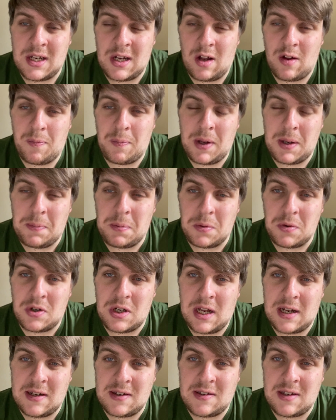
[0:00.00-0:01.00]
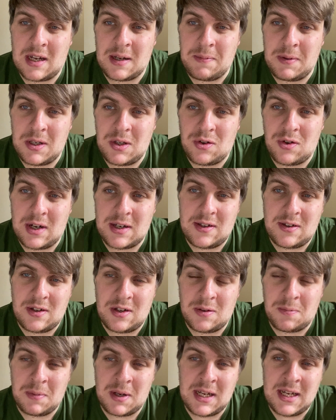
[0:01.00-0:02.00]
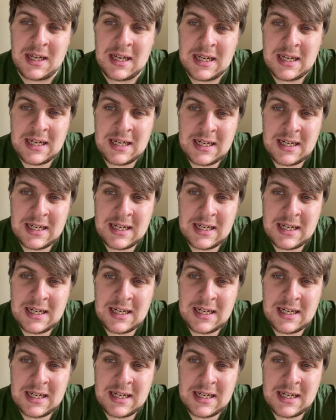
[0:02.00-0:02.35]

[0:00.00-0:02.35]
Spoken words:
If people share the same interests as me,